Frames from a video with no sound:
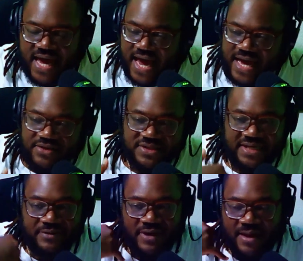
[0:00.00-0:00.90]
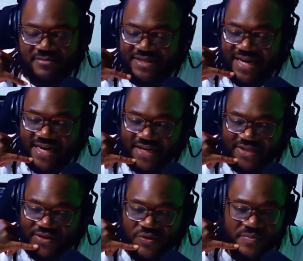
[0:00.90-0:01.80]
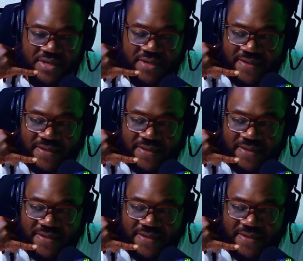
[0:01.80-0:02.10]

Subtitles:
Hey, you seen what happened to that nigga Scooby?